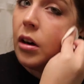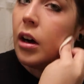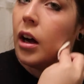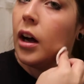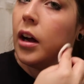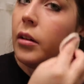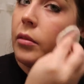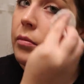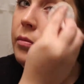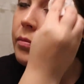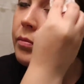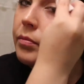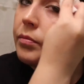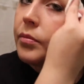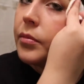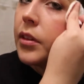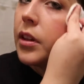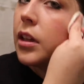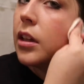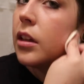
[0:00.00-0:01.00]

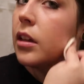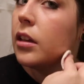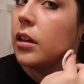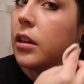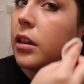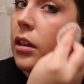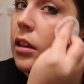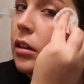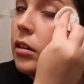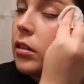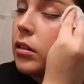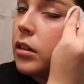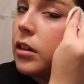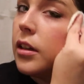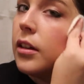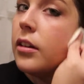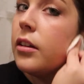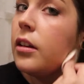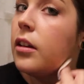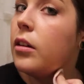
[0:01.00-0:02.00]
you know,
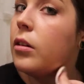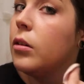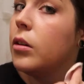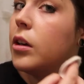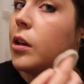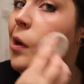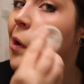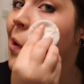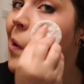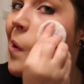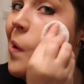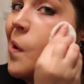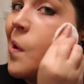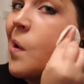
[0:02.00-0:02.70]
cleansing oil,